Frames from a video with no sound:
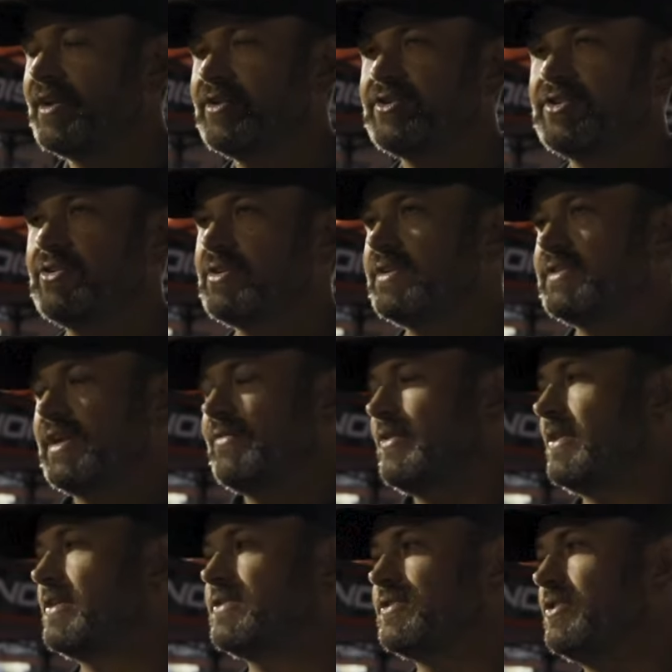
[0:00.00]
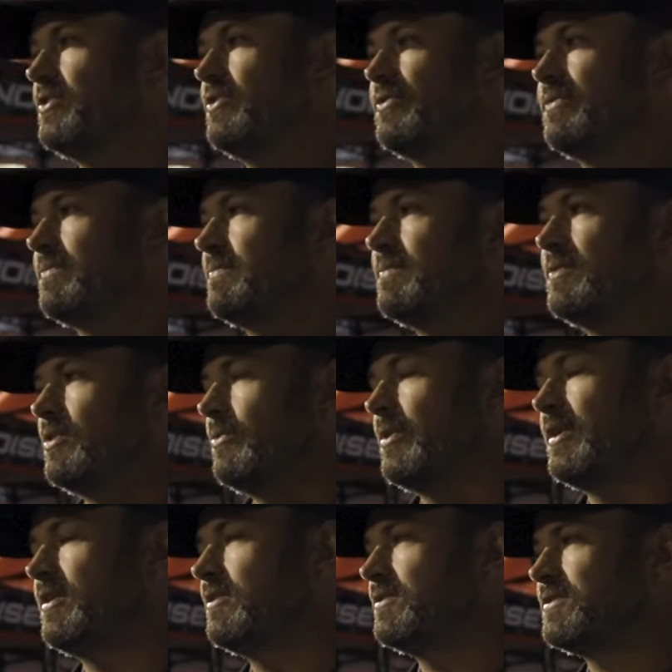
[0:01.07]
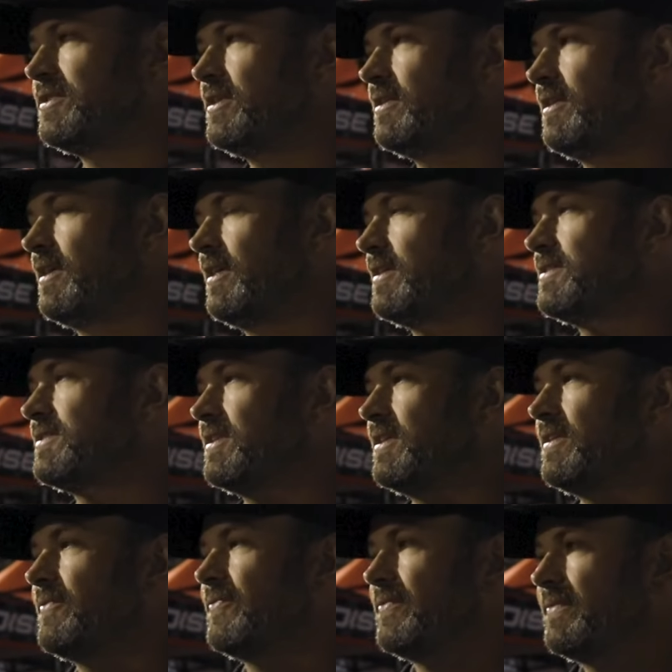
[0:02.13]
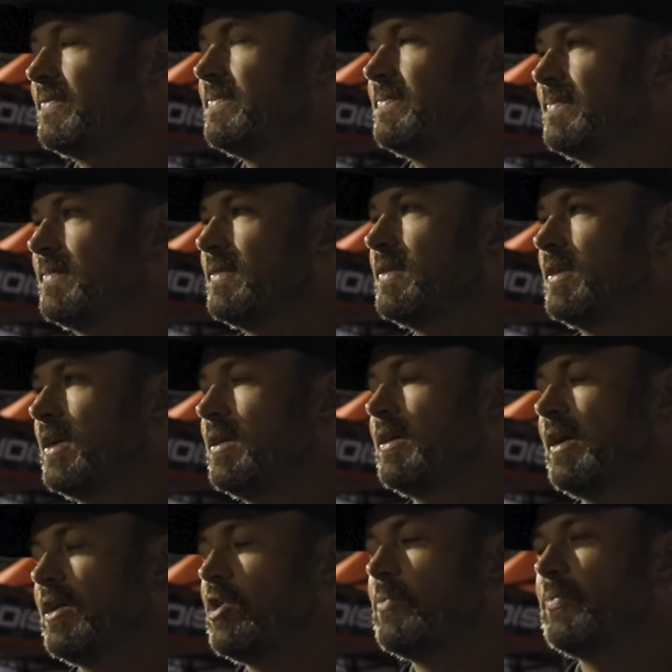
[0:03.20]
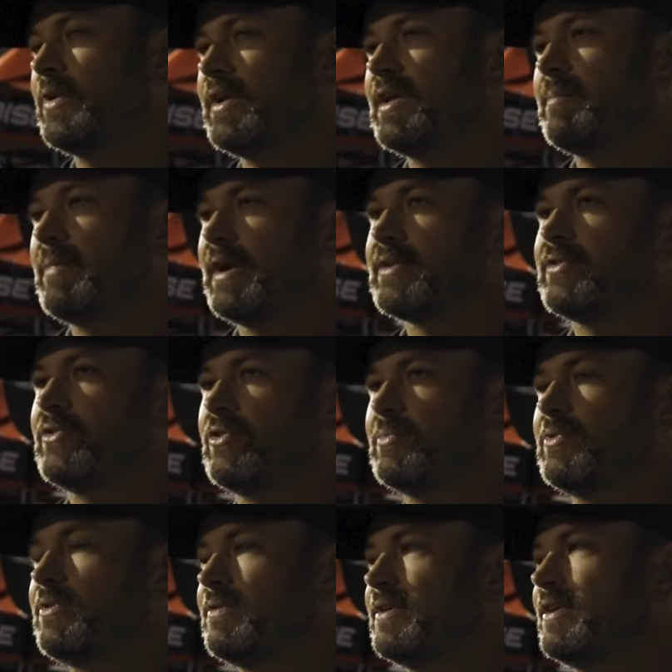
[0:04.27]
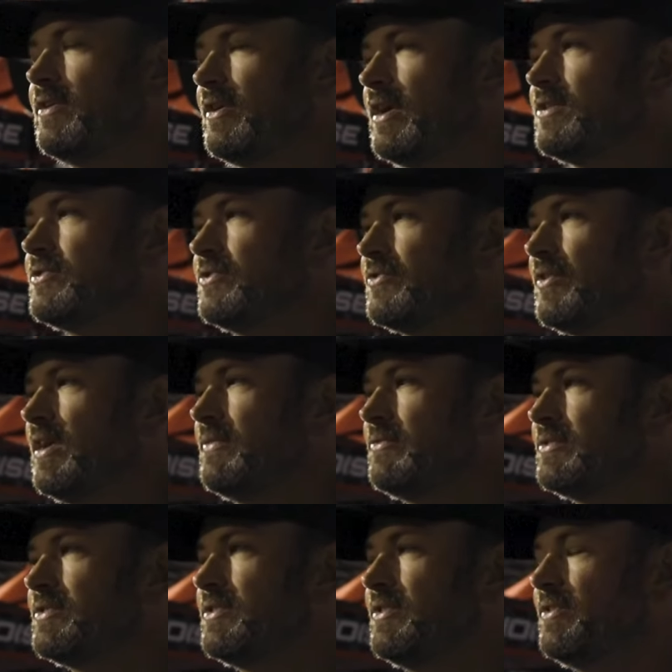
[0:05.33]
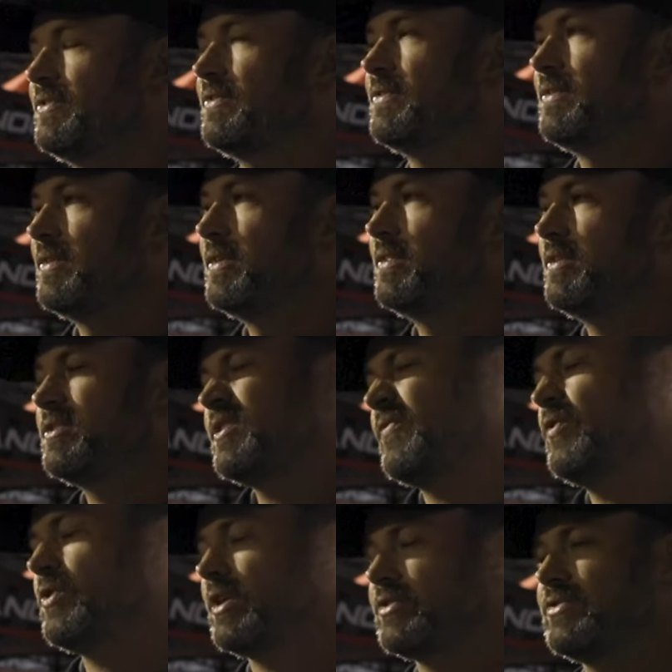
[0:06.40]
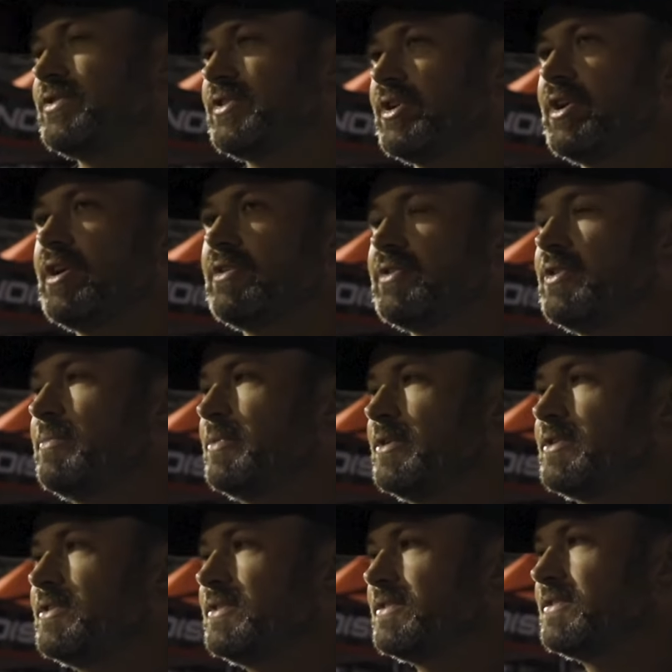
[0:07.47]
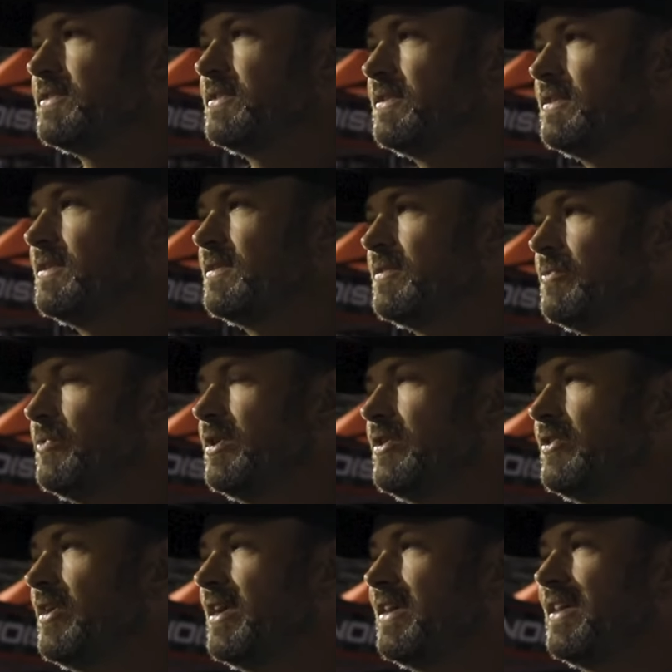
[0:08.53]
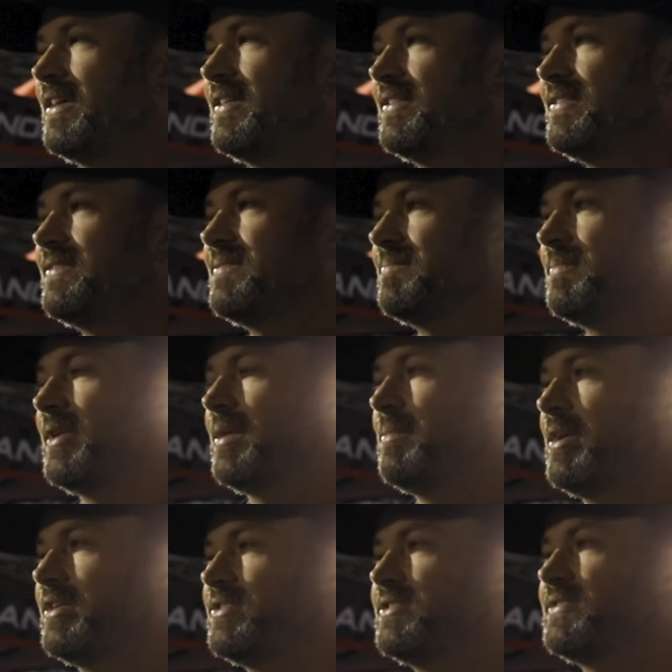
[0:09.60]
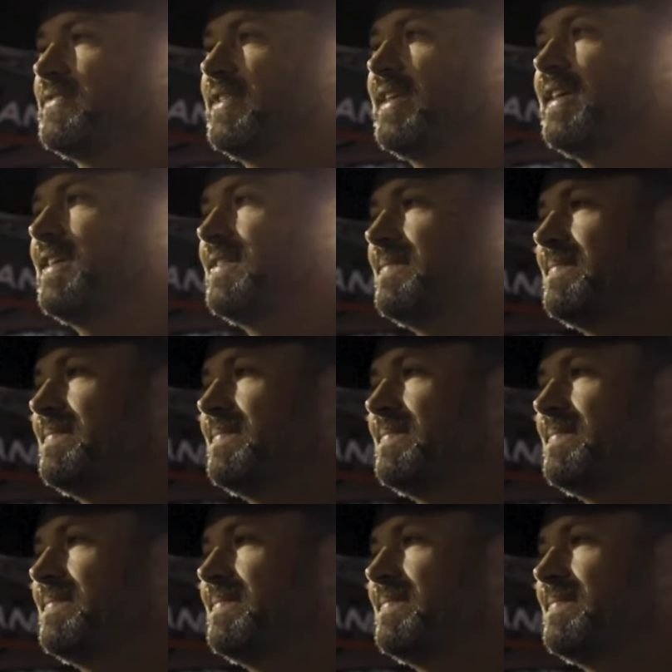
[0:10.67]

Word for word: I do too, because everything's new. Yeah. one here has seen a lot of that stuff. Exactly. I, I hope we can get back to normal international travel soon. Right. There's a few countries you can go to, but it's just, weird right now. Gotcha. I'm anxious for that.